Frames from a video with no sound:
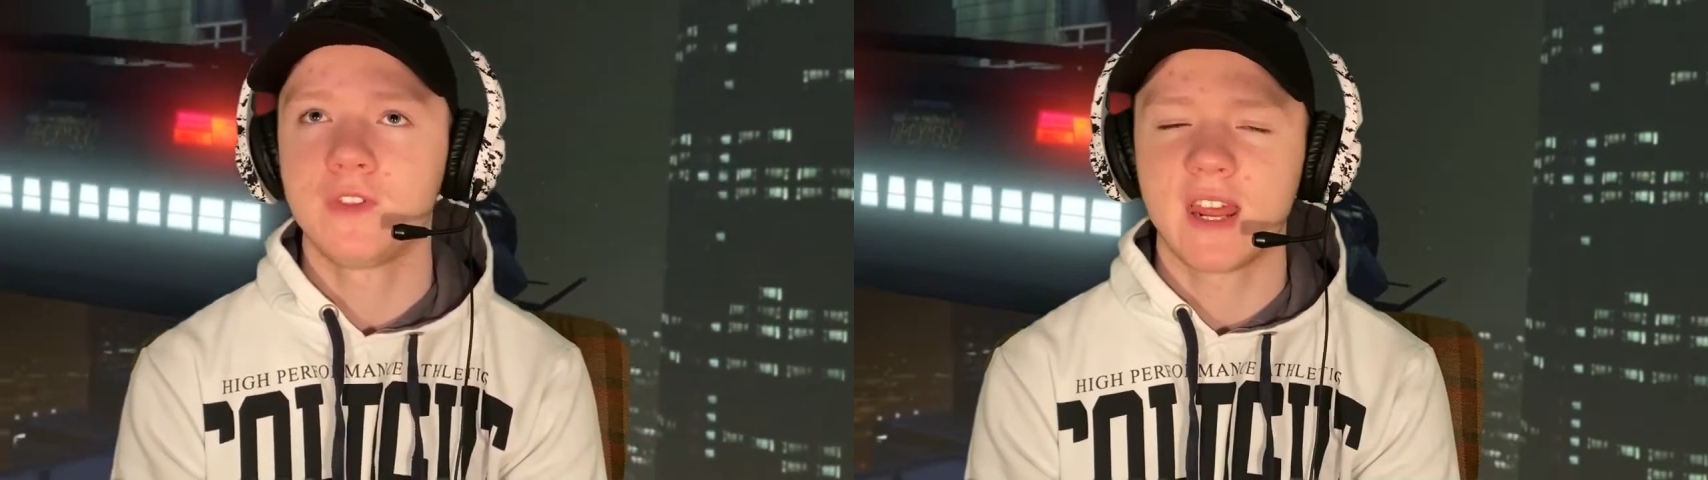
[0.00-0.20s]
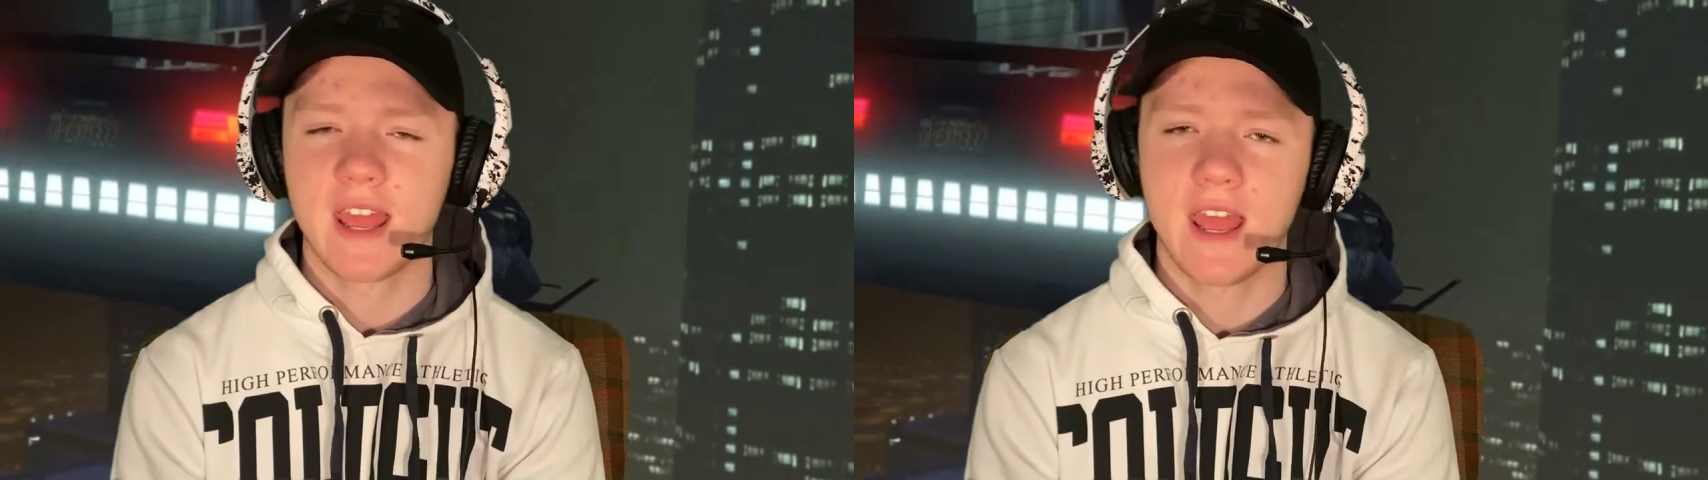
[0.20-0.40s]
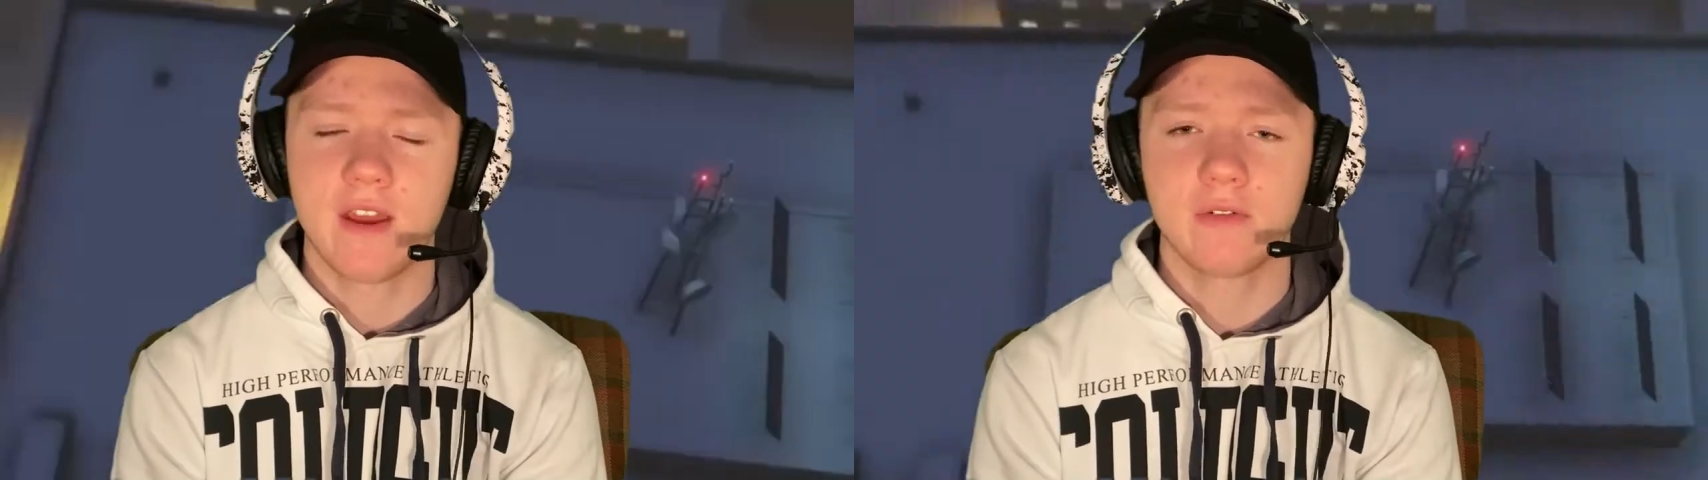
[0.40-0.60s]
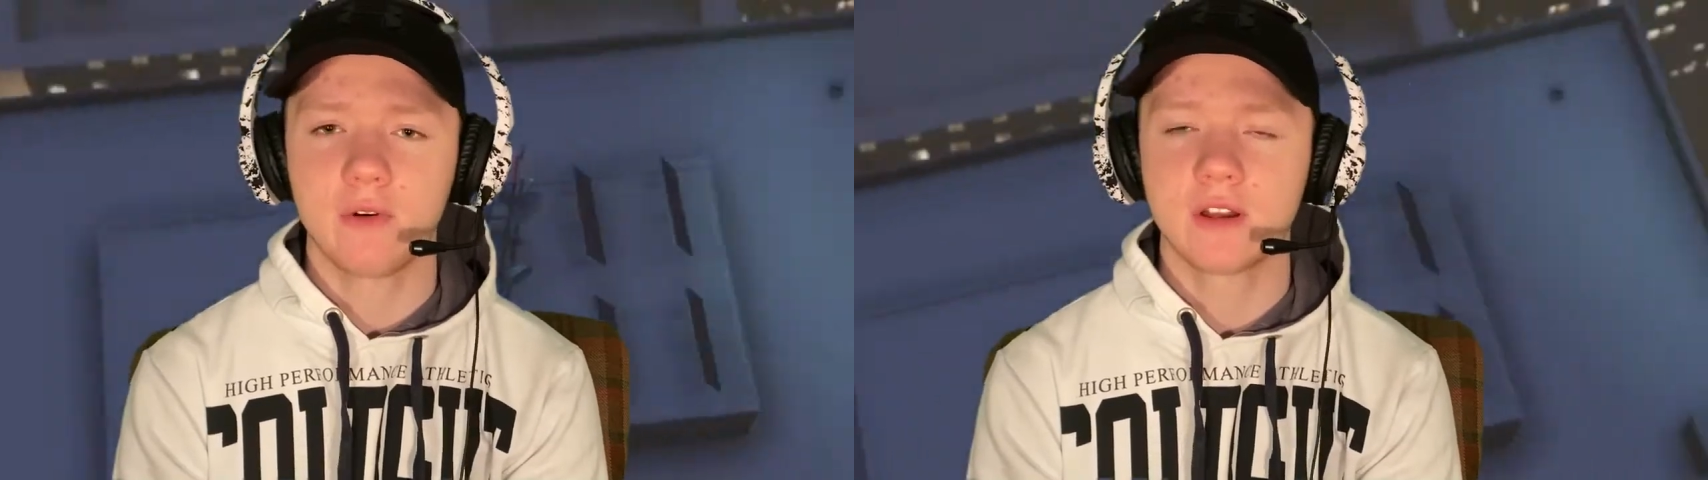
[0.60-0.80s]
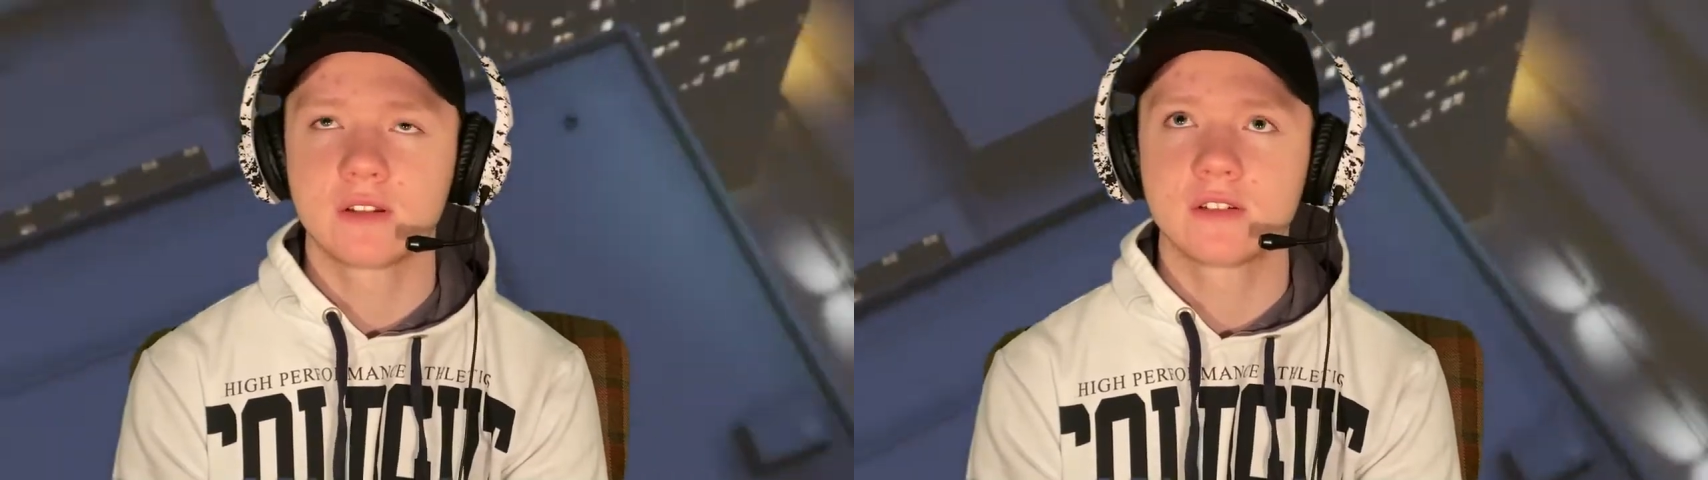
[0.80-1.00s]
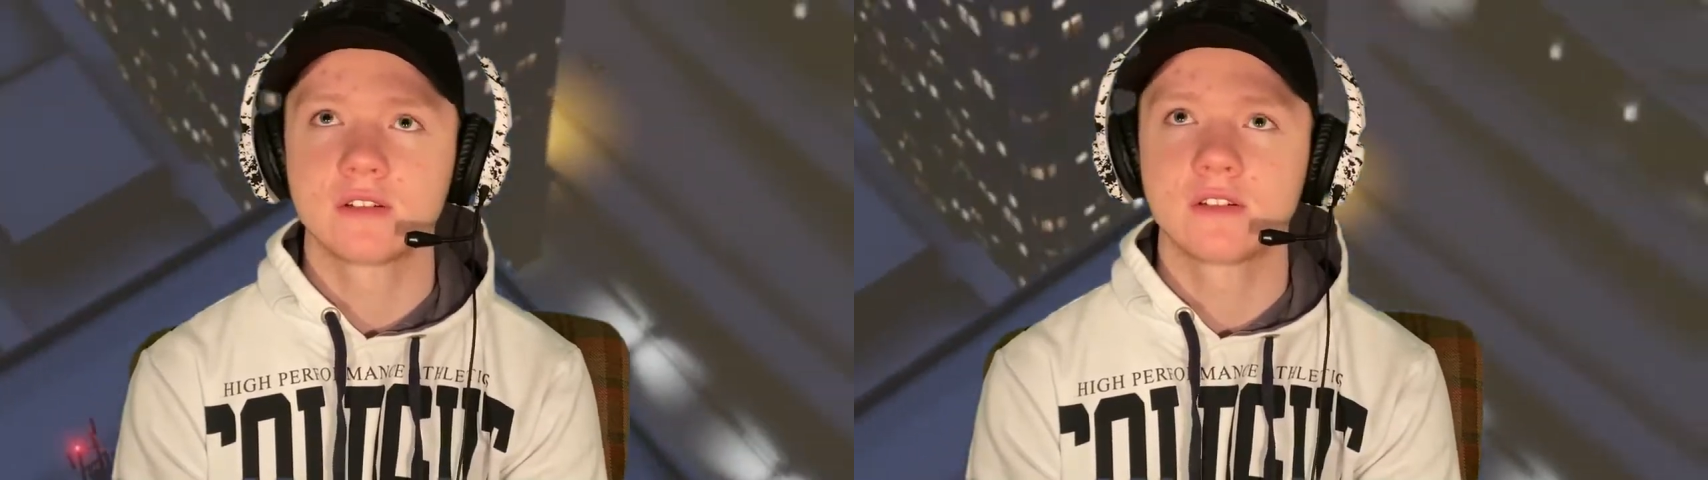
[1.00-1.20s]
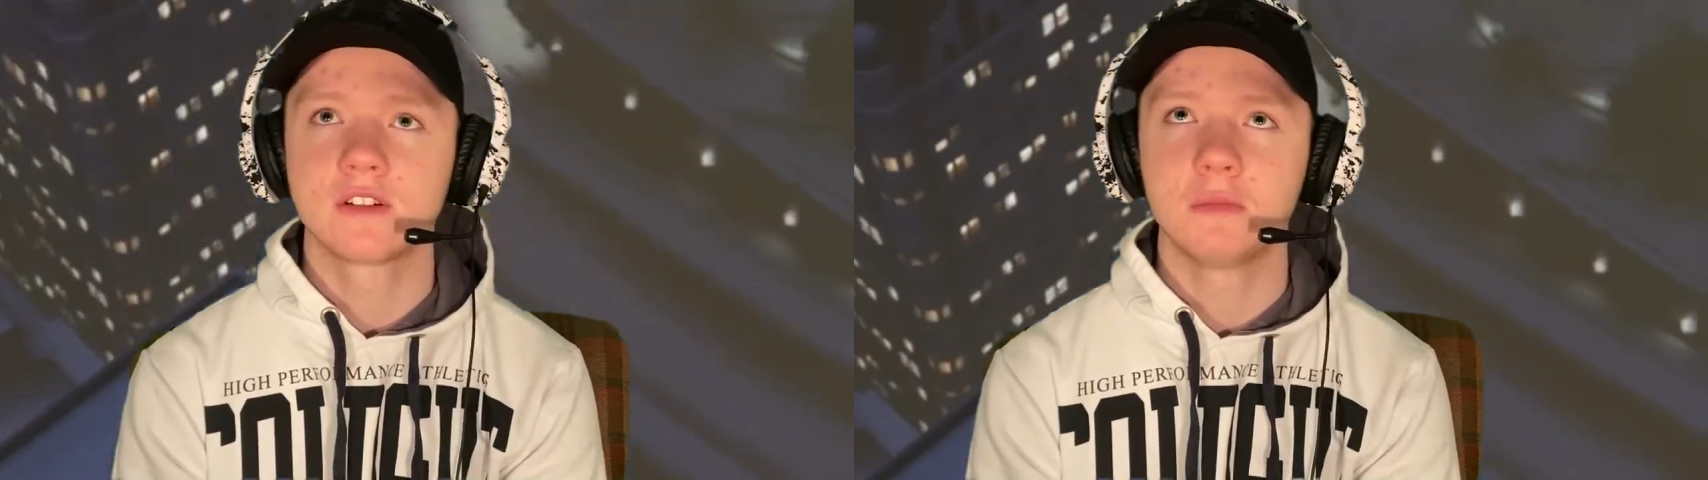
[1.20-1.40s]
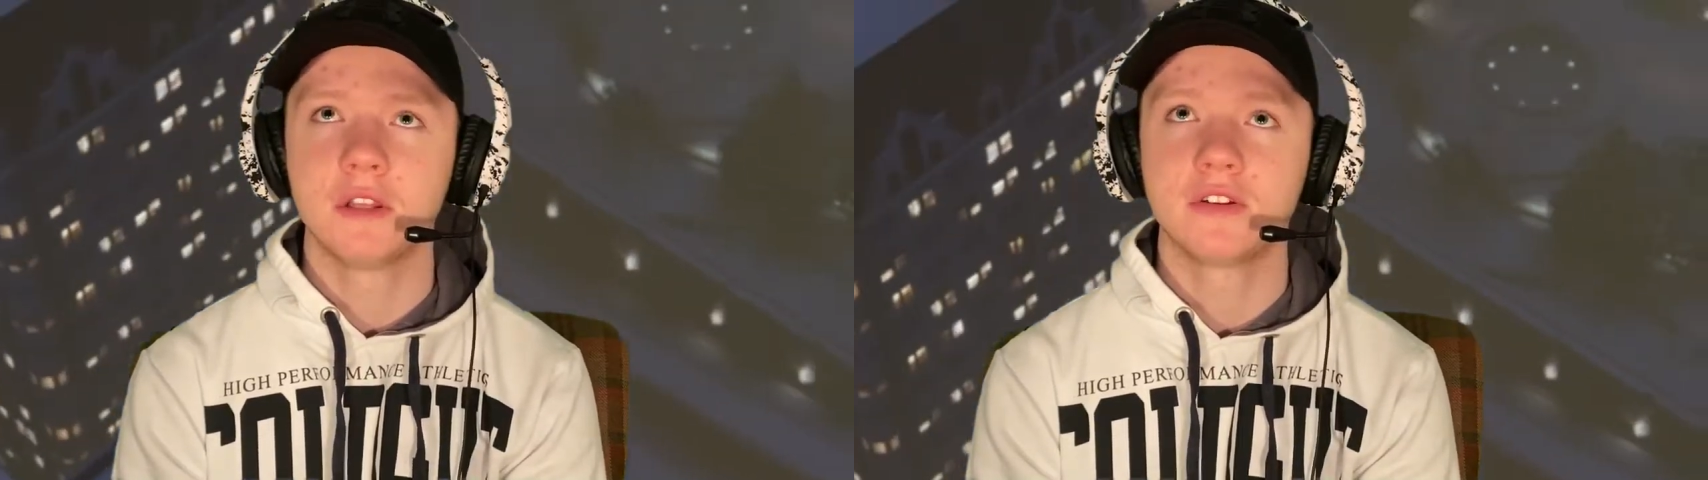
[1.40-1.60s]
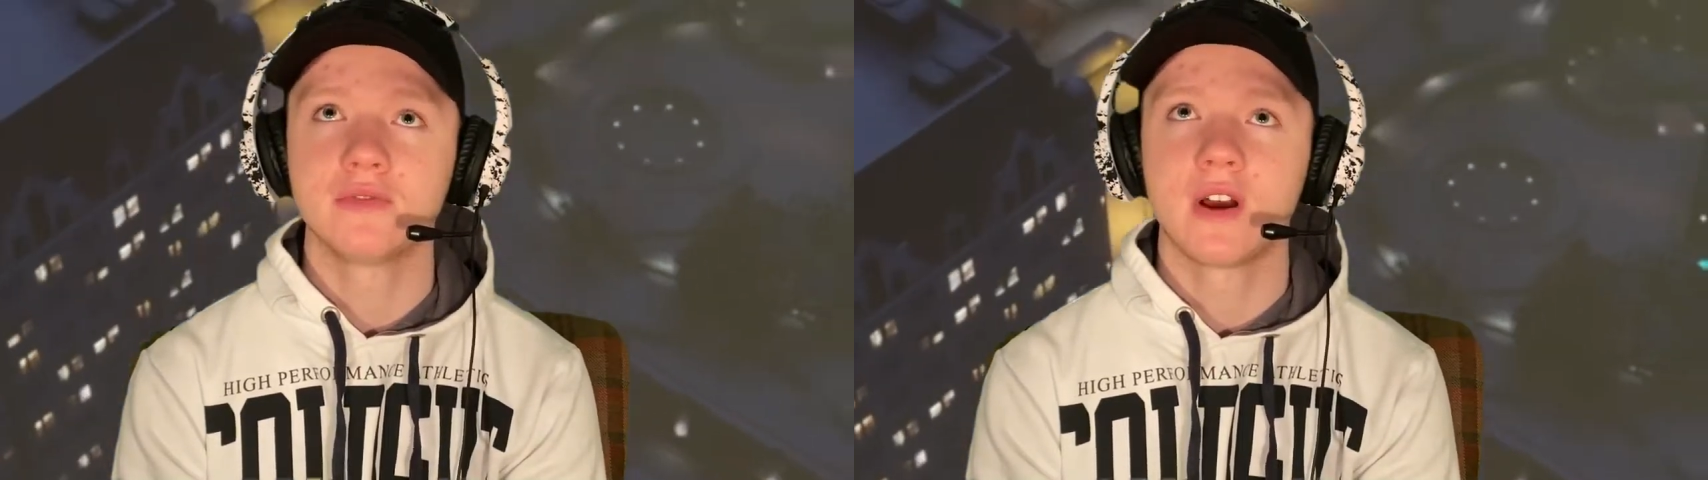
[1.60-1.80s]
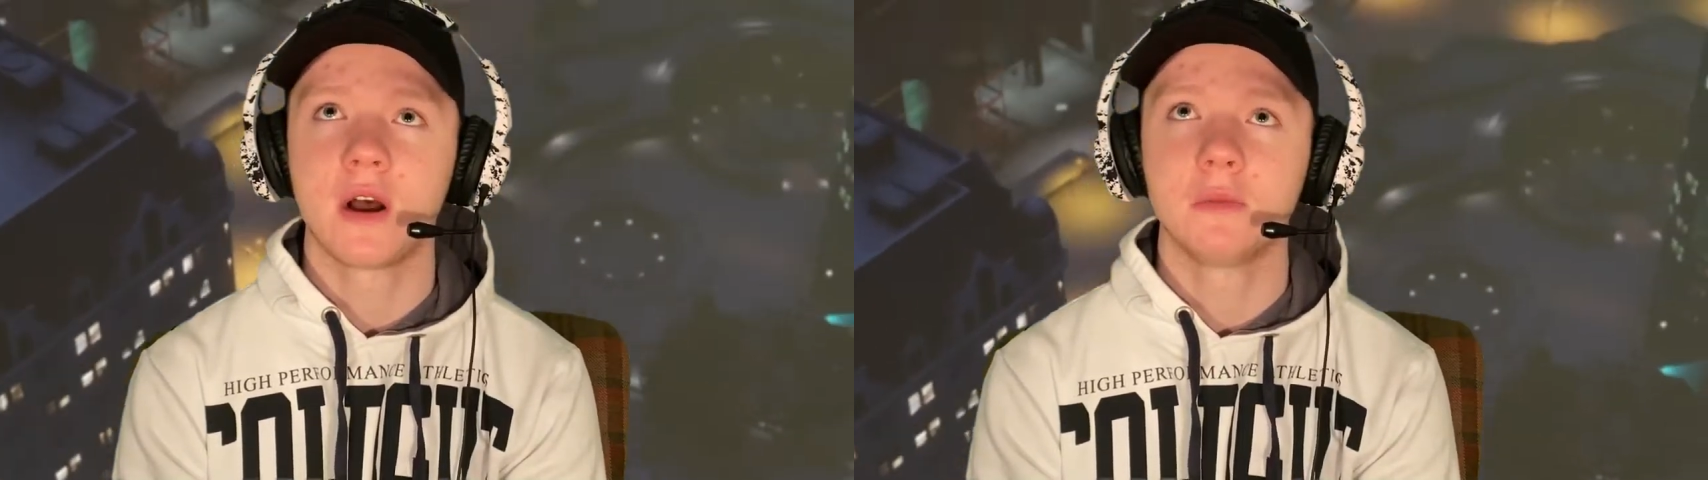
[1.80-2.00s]
not everyone gets to meet their
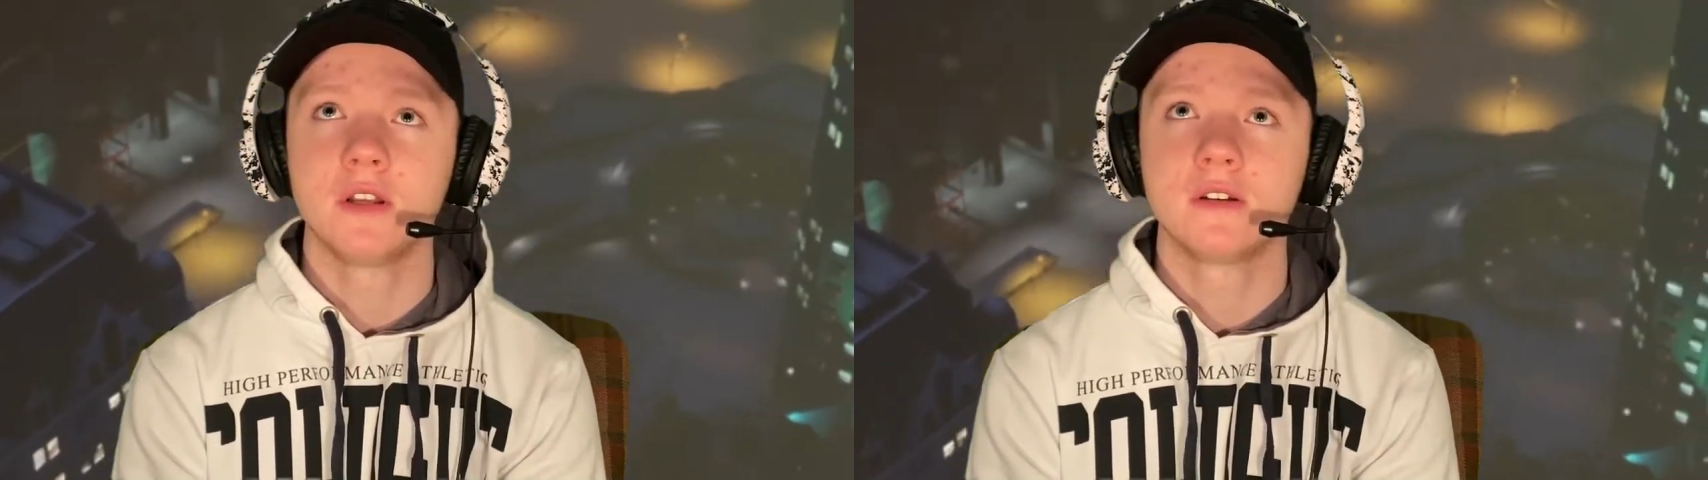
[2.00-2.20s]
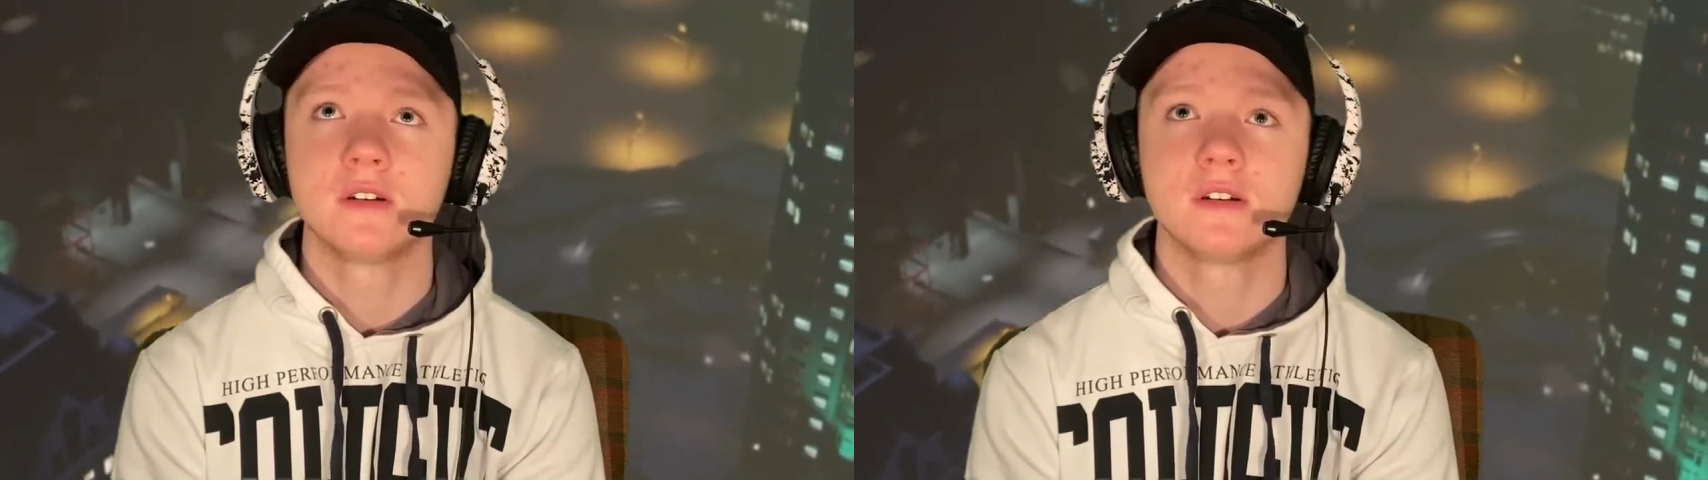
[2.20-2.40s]
family.